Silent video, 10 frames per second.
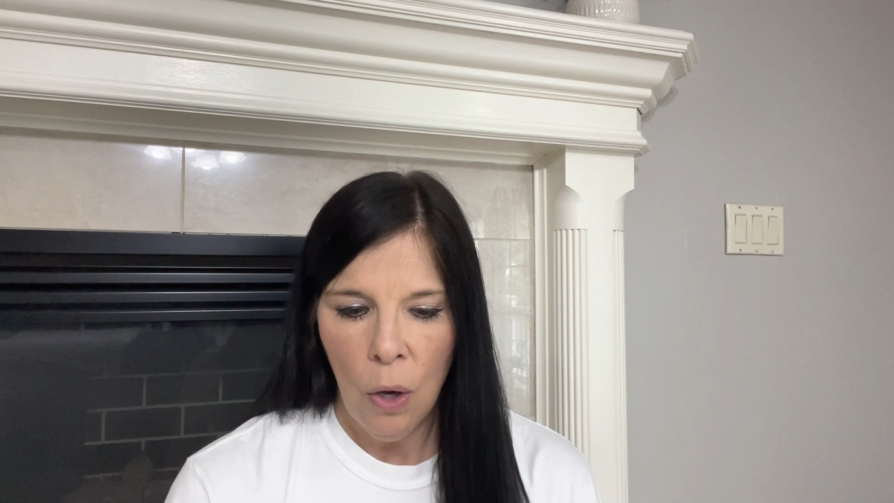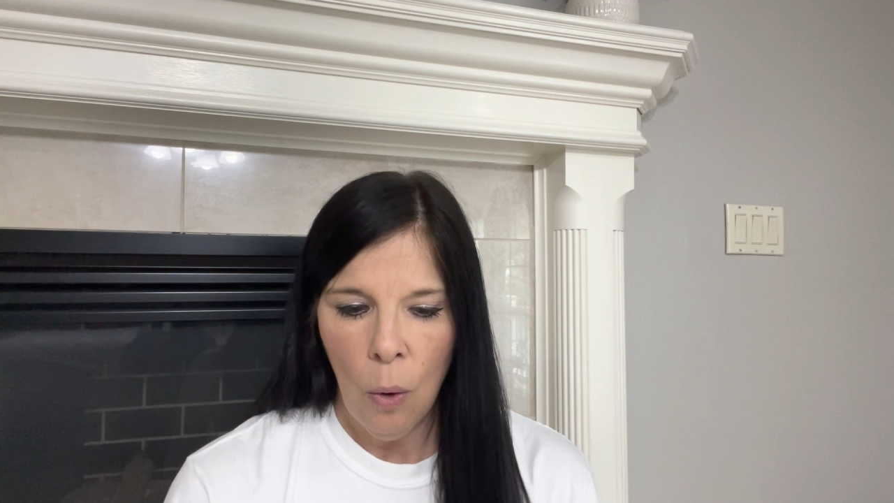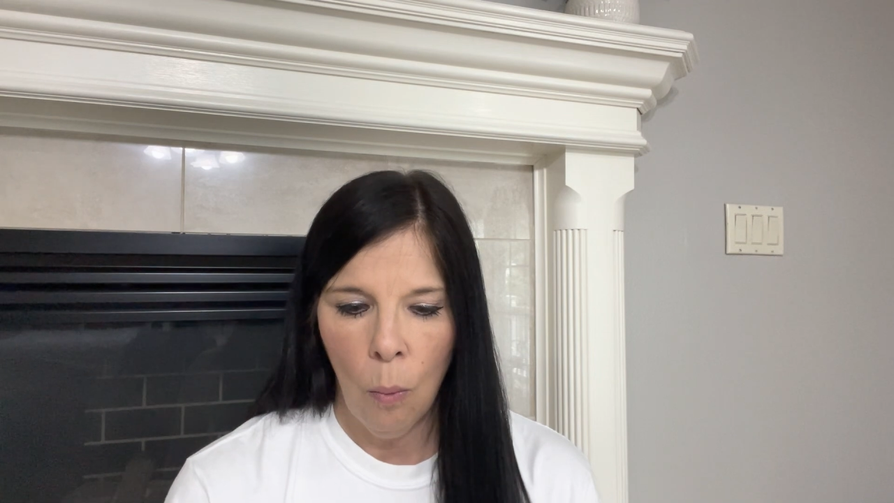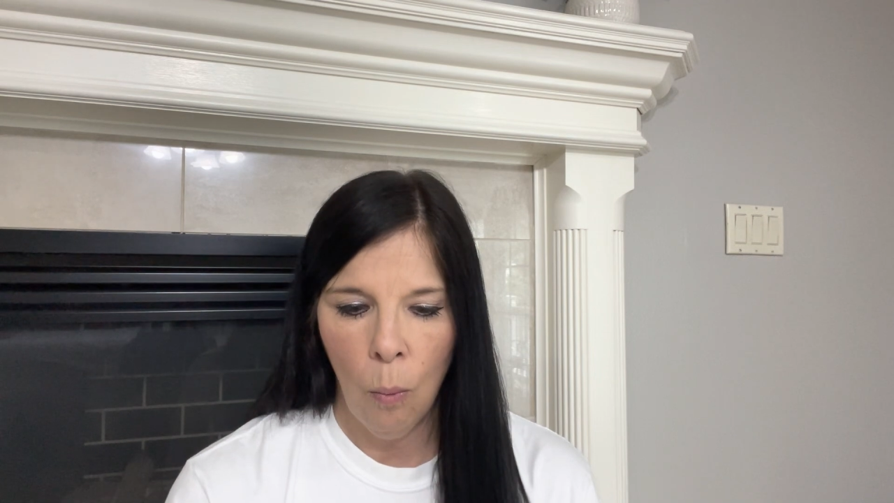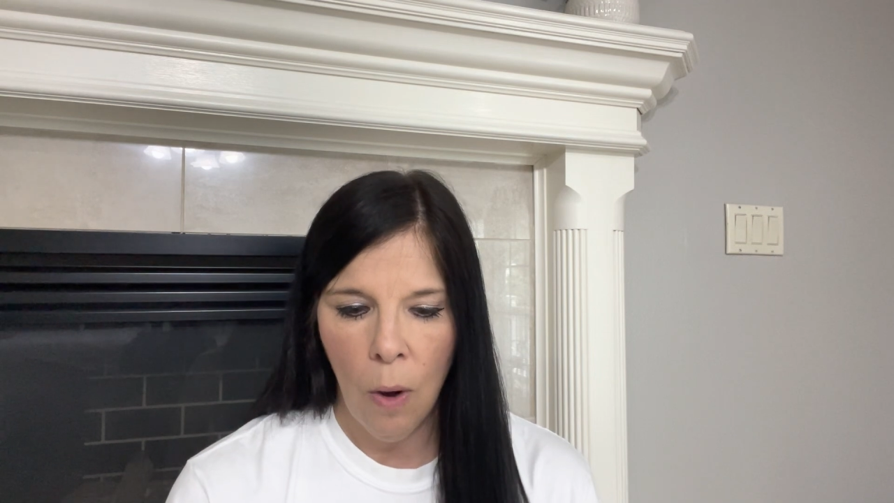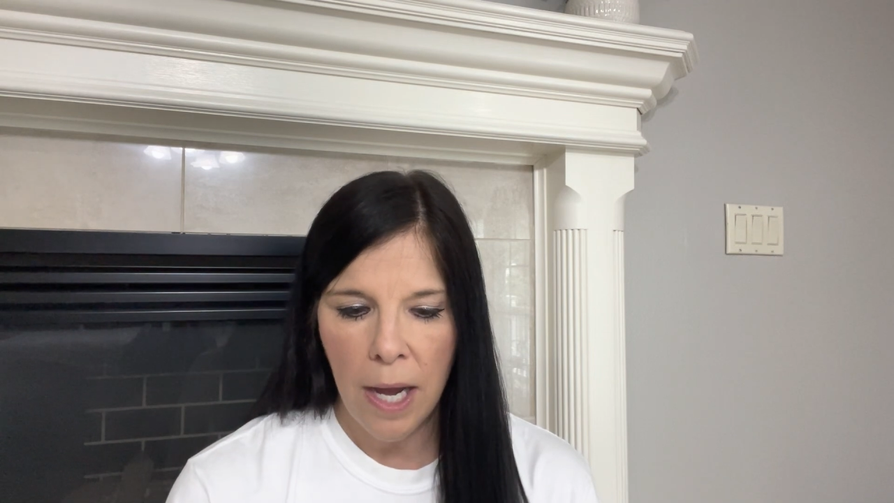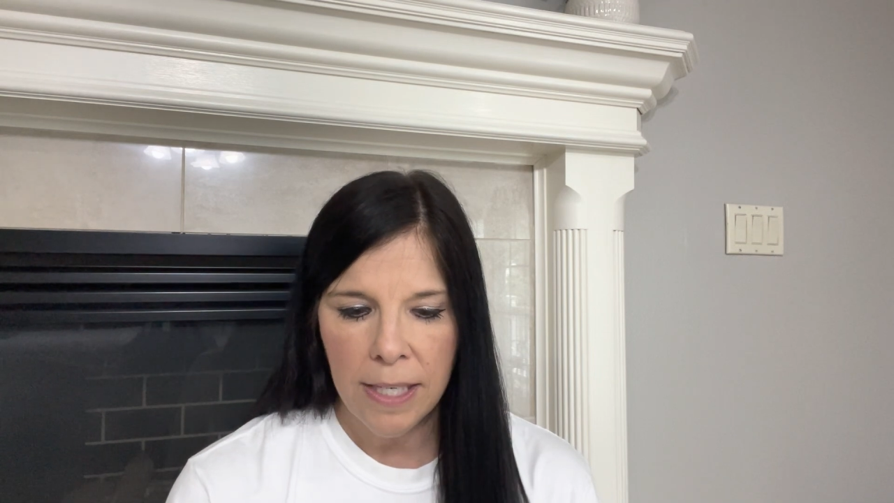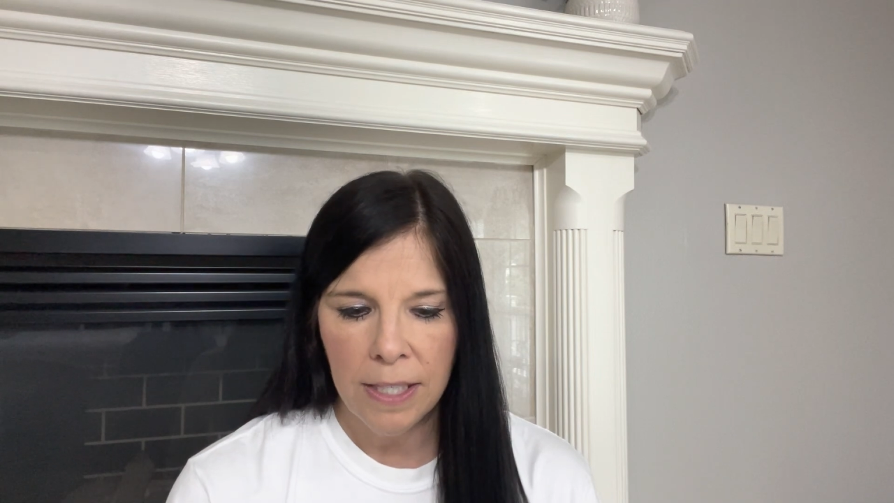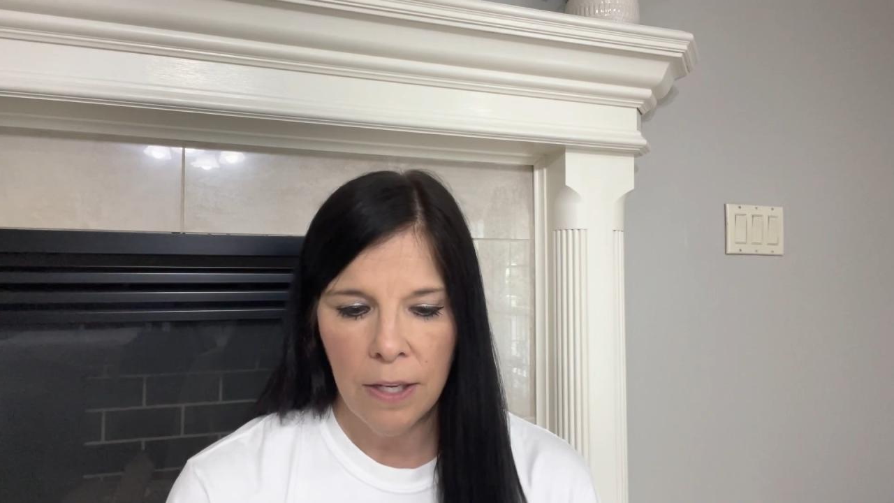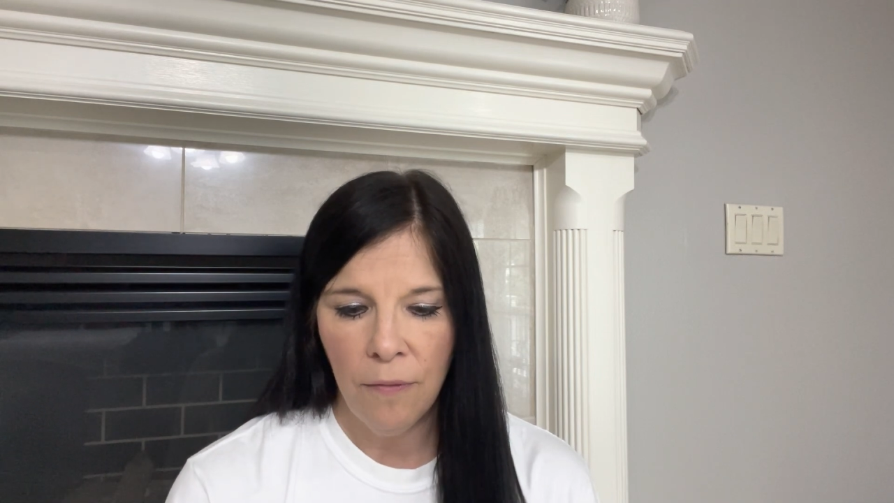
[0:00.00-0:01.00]

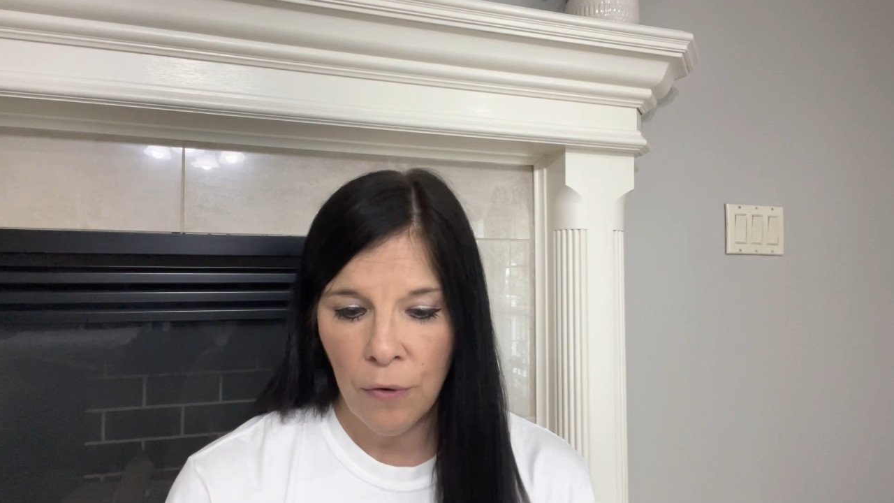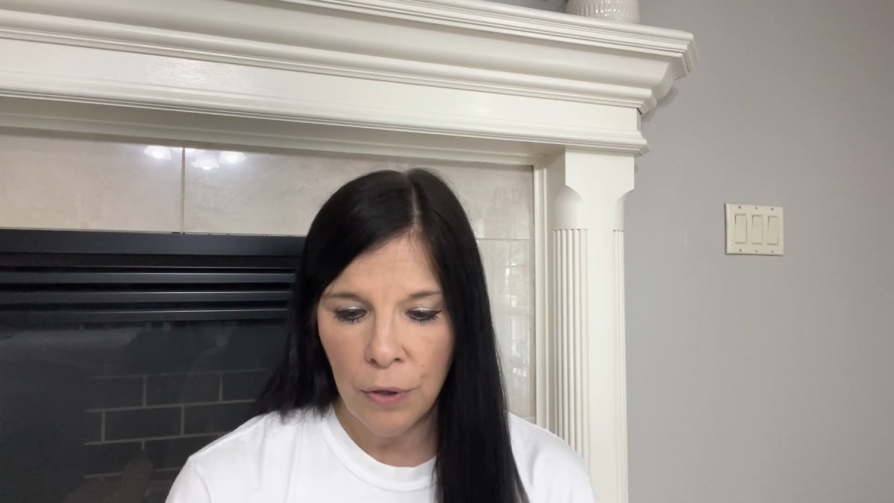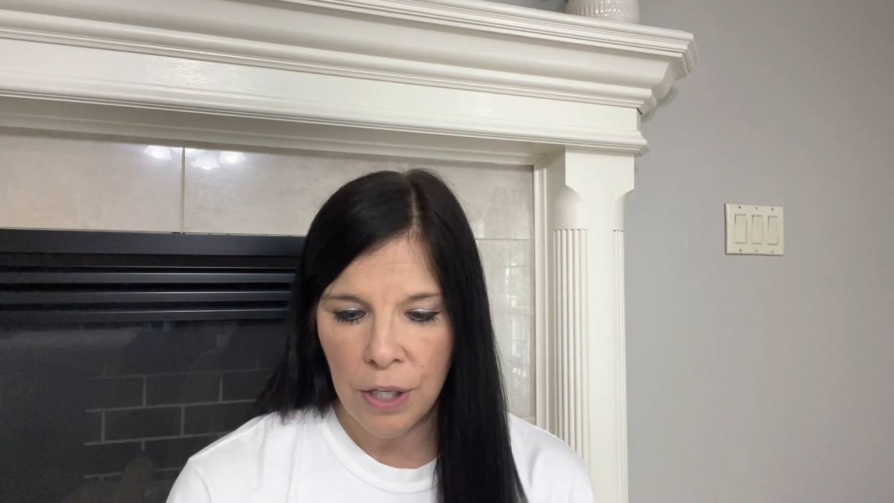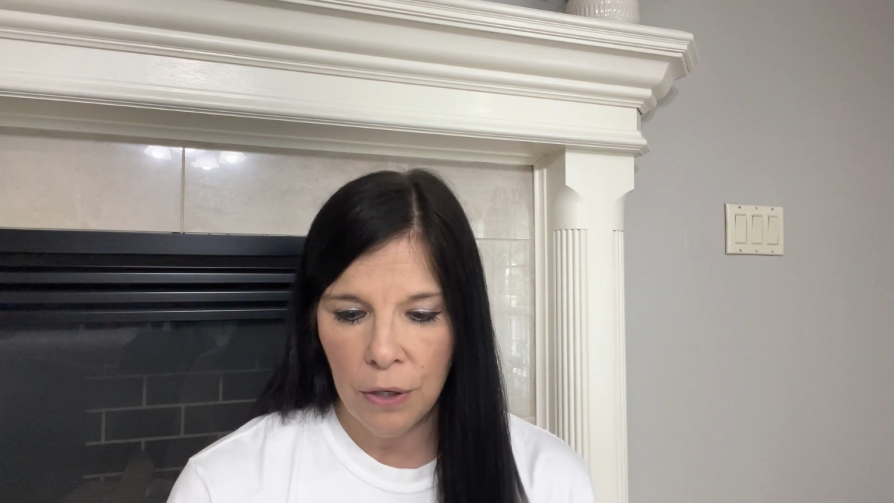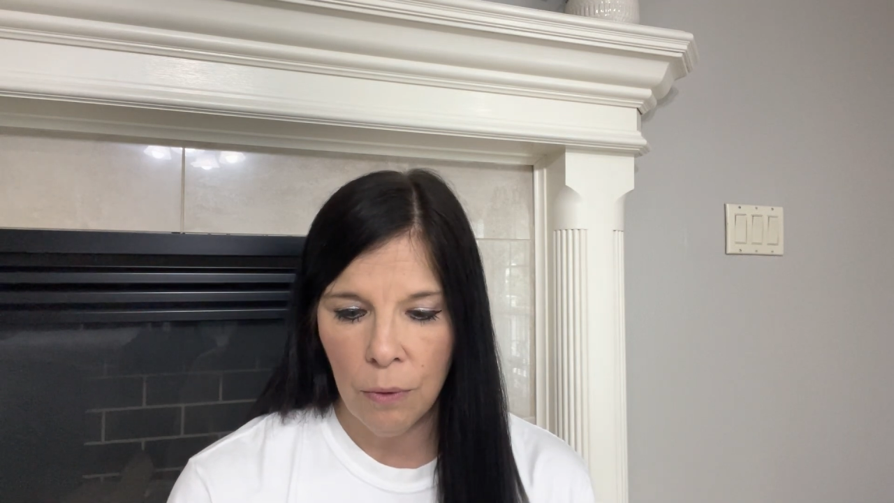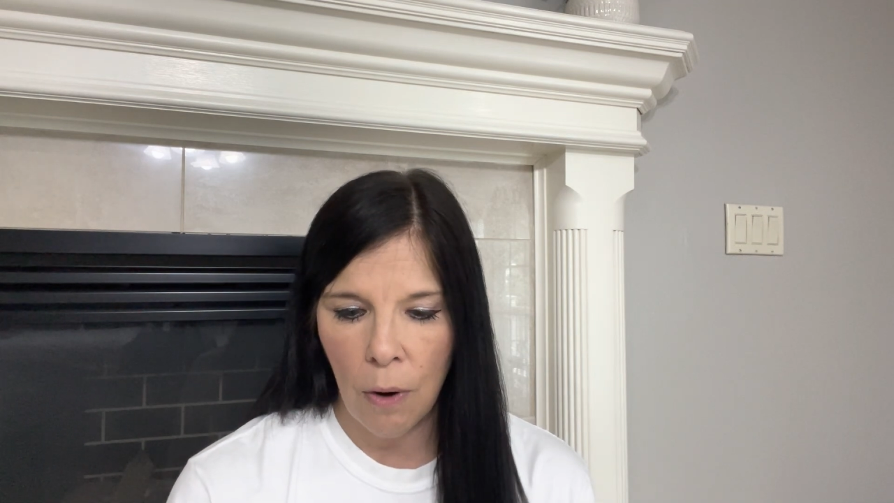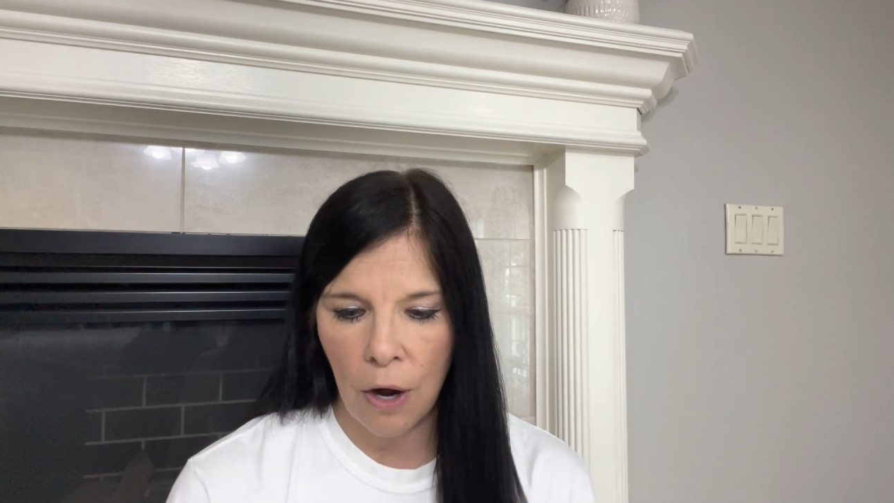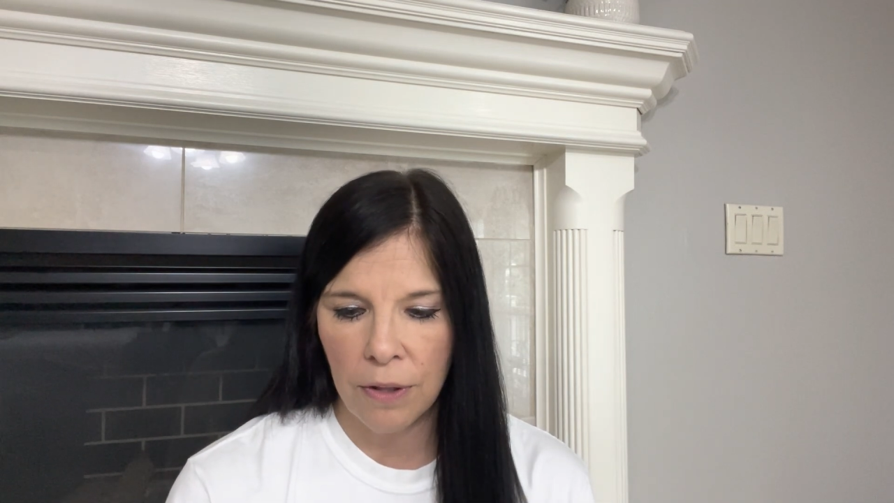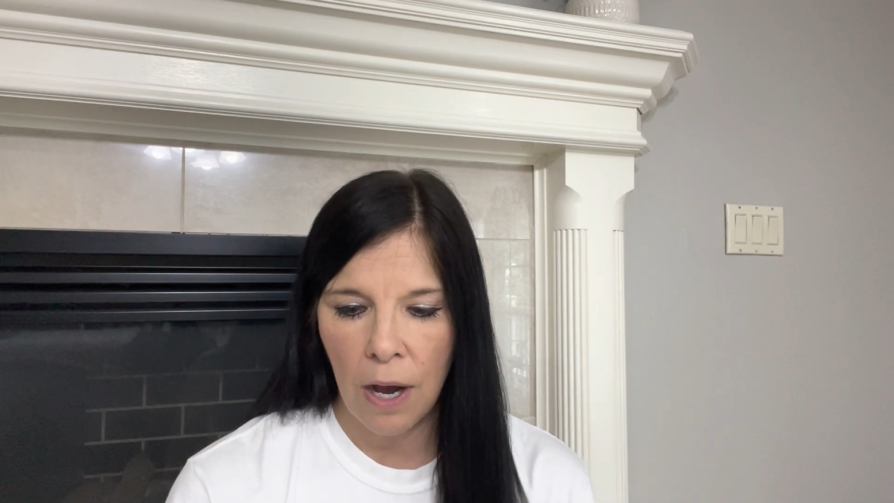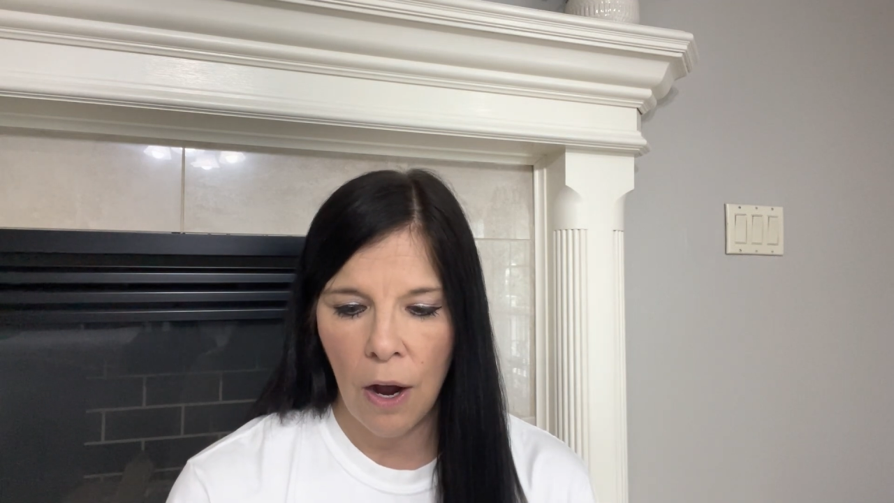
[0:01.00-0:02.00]
what for you are
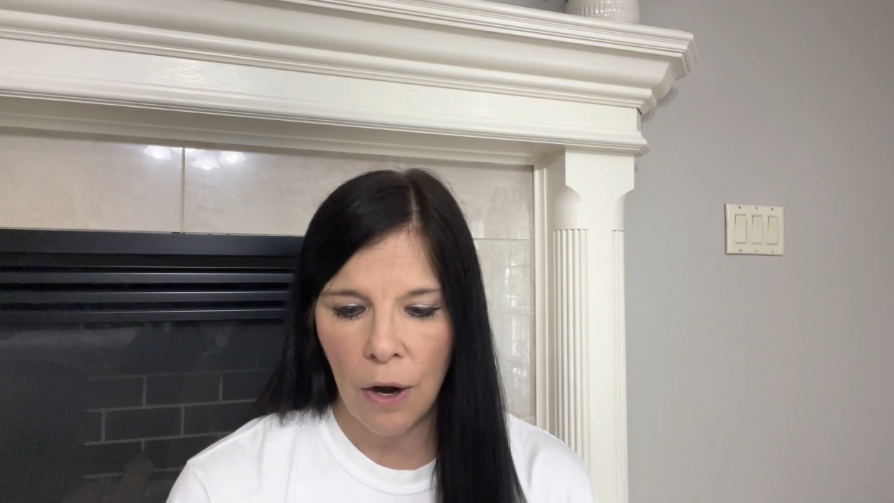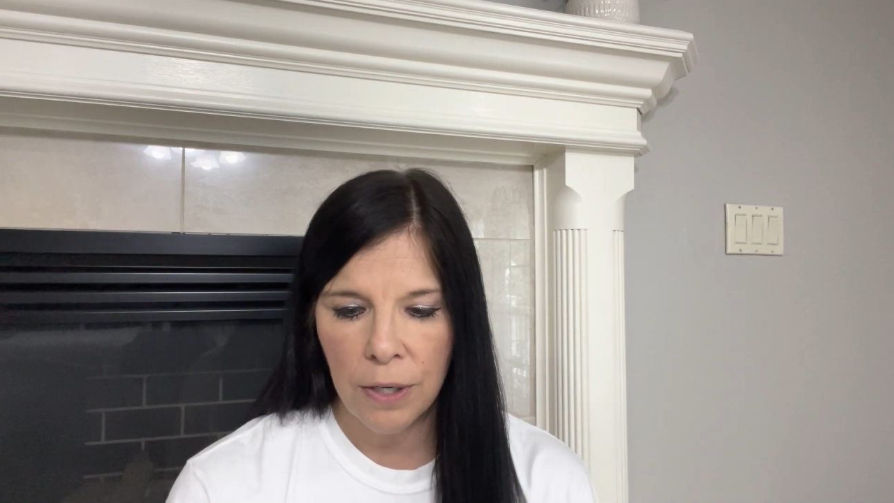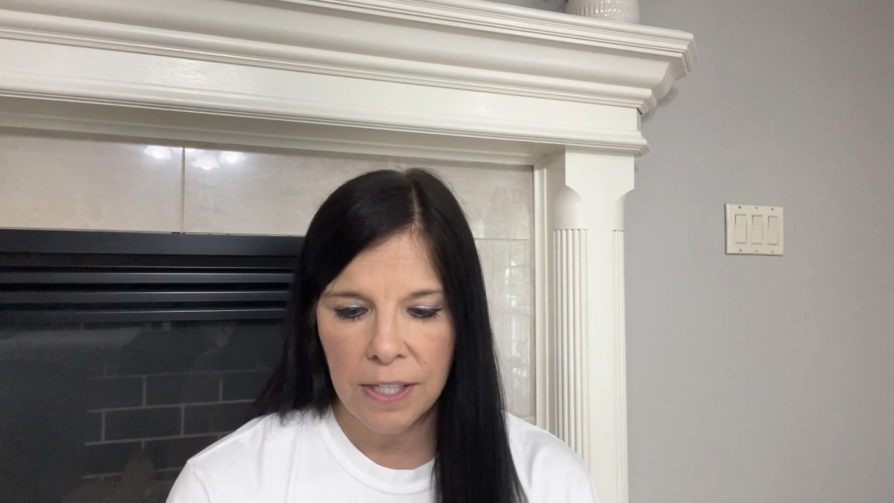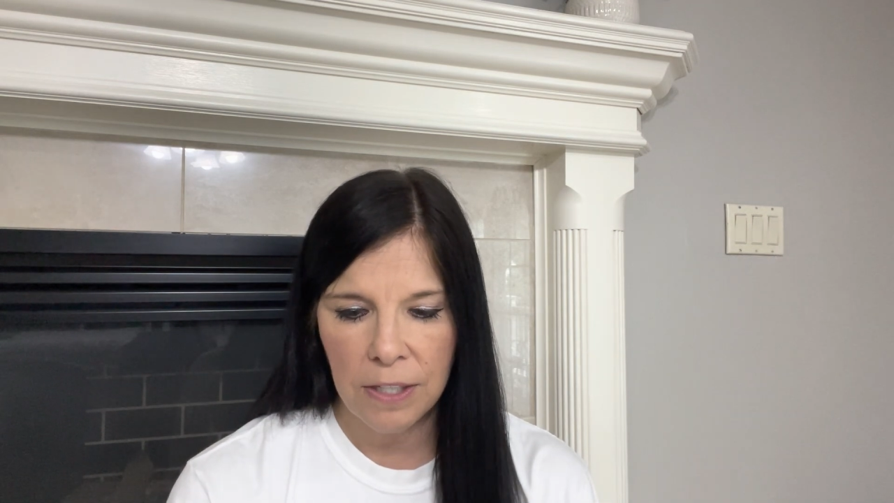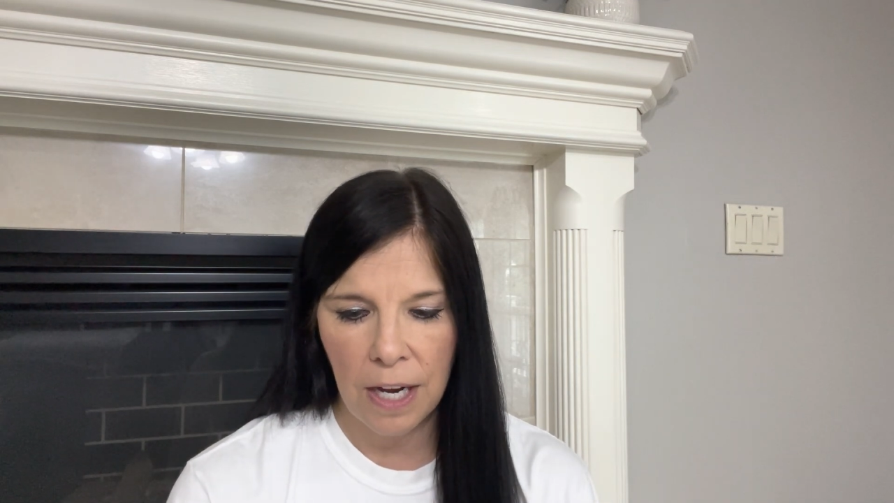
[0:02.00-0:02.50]
the hardest